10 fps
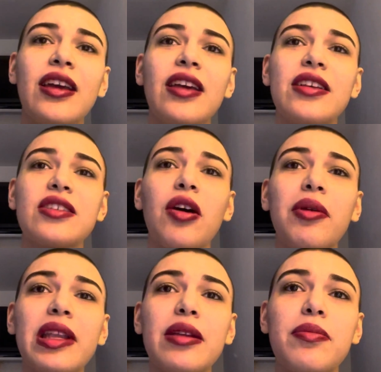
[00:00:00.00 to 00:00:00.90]
is
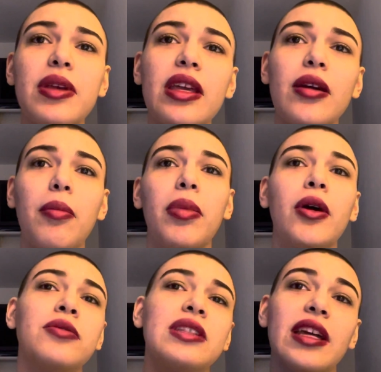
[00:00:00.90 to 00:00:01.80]
going to be
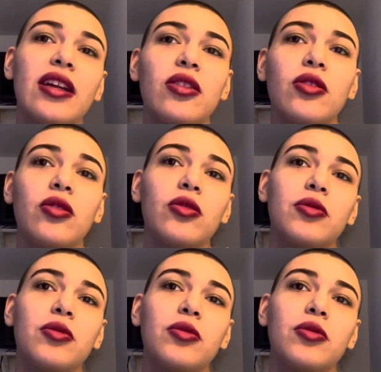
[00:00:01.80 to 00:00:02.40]
post-ictal,